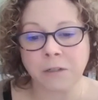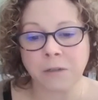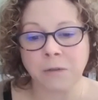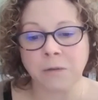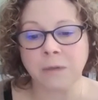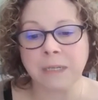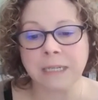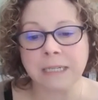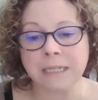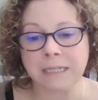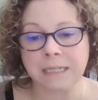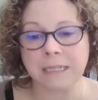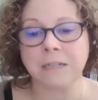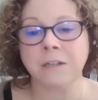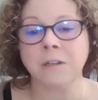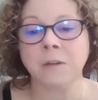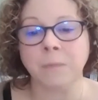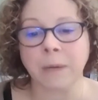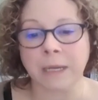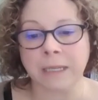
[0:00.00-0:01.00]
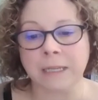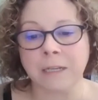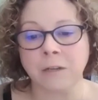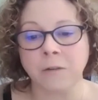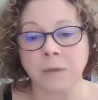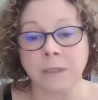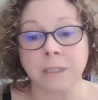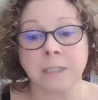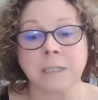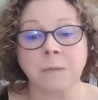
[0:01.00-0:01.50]
to continue
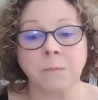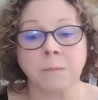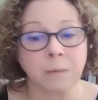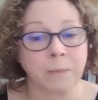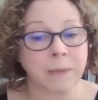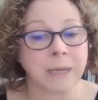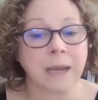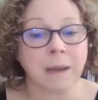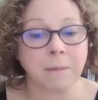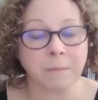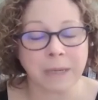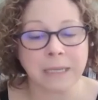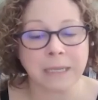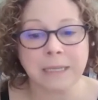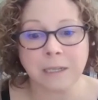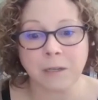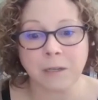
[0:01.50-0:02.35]
bilingualism or become